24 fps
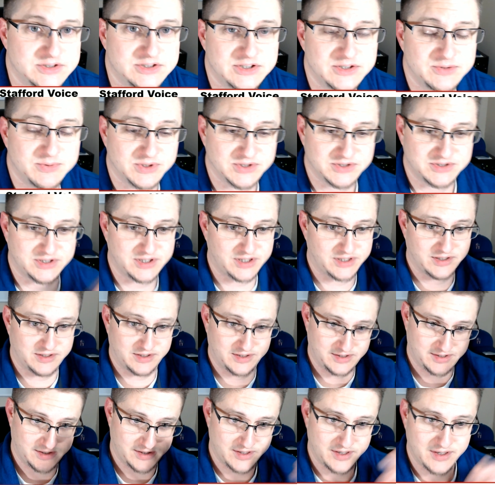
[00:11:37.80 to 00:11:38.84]
she wants to
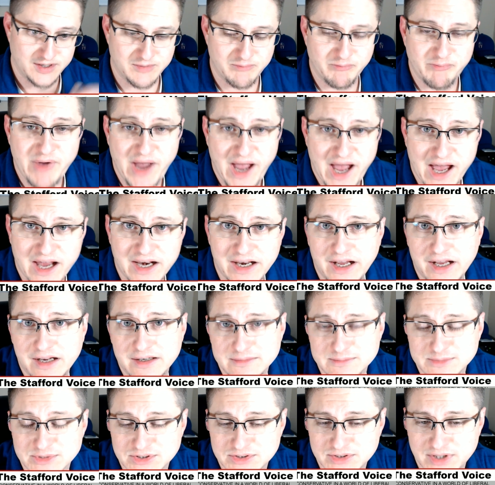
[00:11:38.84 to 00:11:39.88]
bat at
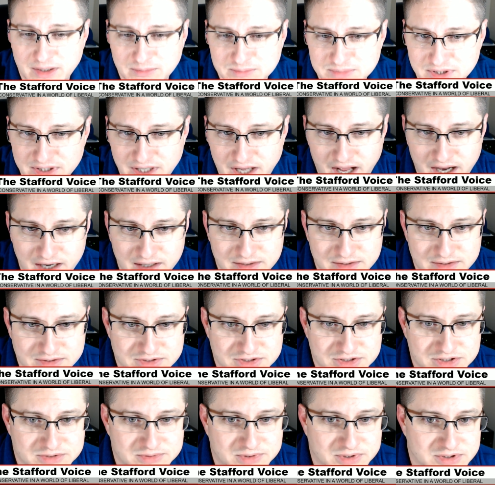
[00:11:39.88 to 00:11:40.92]
him or something. I don't know.
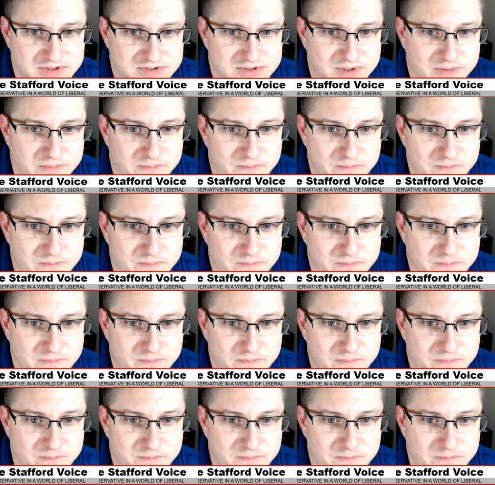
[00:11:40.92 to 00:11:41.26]
She was